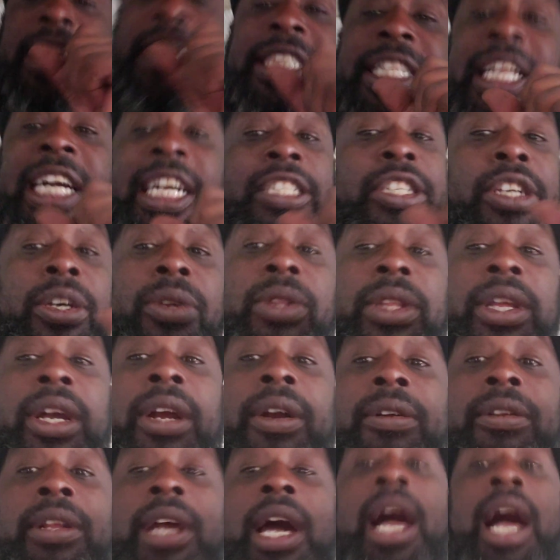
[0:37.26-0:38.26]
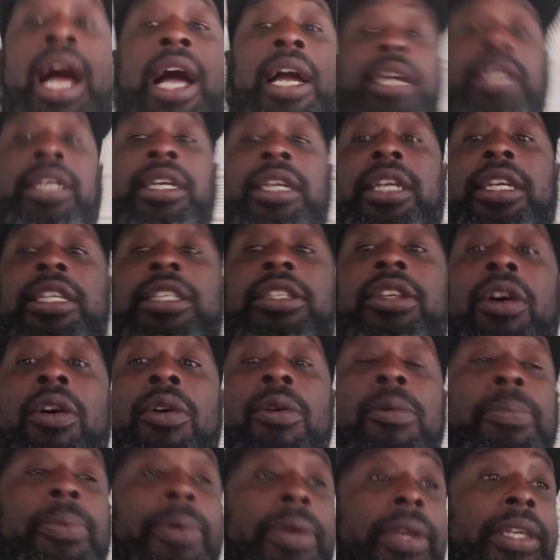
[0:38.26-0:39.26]
that your third eye is
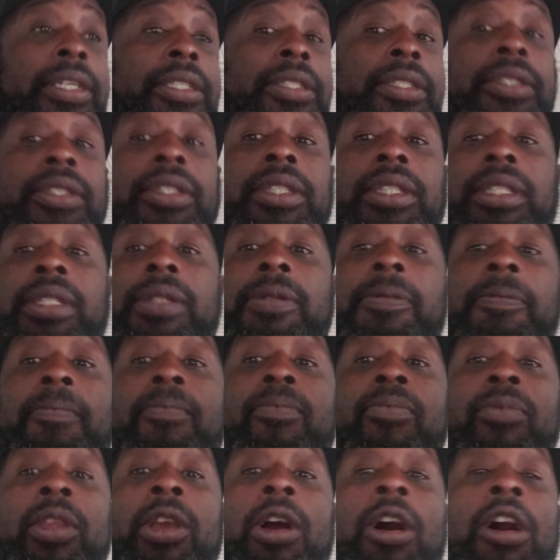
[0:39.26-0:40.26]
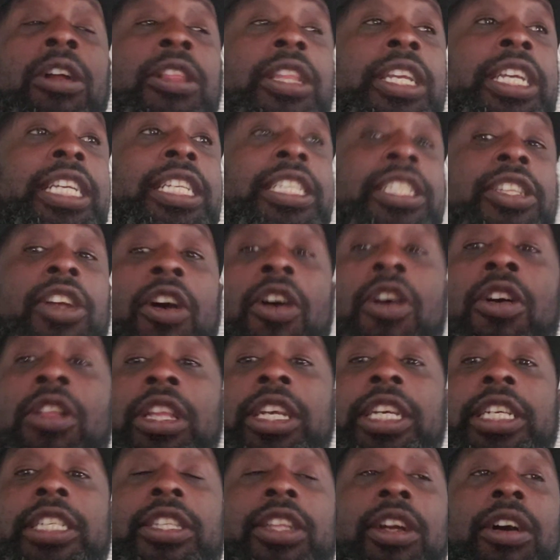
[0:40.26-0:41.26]
open. All these
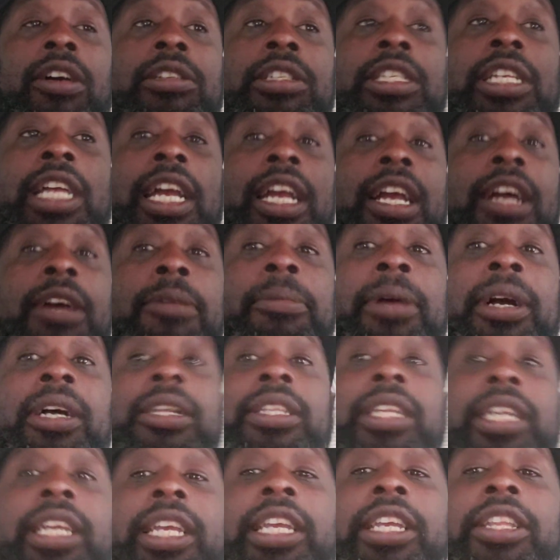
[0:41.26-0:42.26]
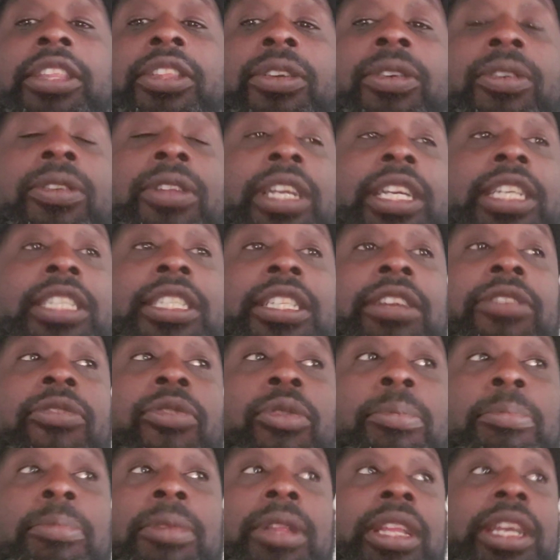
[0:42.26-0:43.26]
thoughts that come out the ether, these
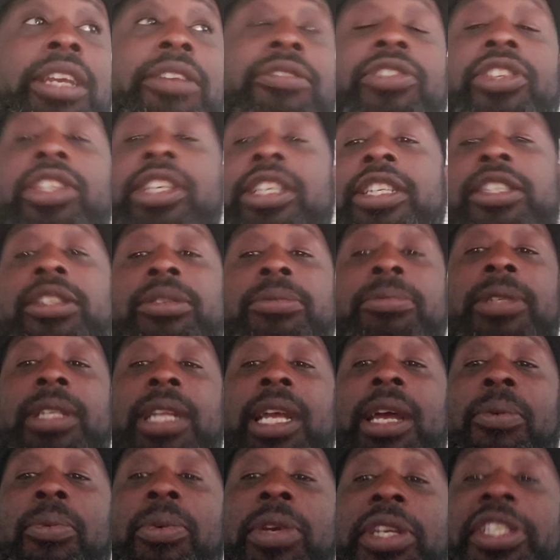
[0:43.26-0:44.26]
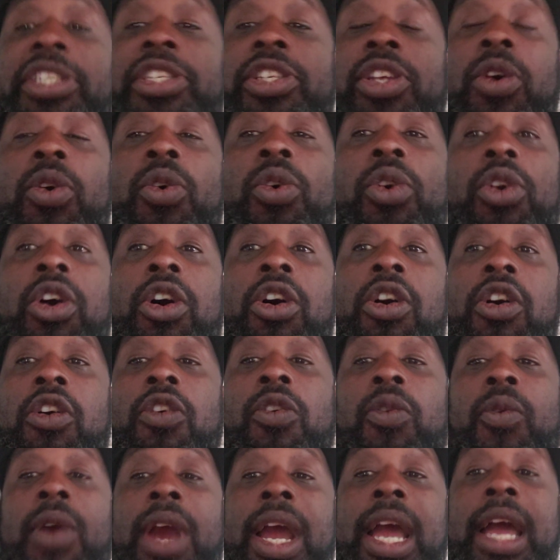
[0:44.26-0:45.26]
different belief systems that we
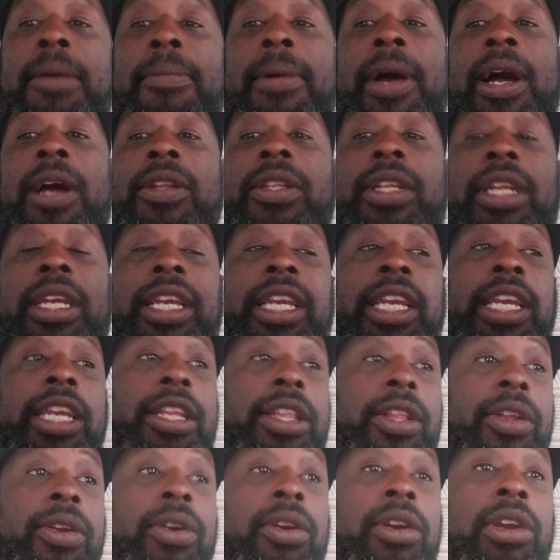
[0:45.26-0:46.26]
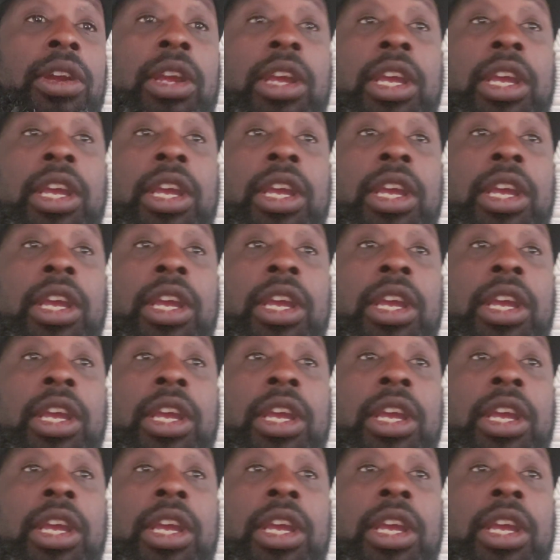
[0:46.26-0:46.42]
so-called grab out the ether,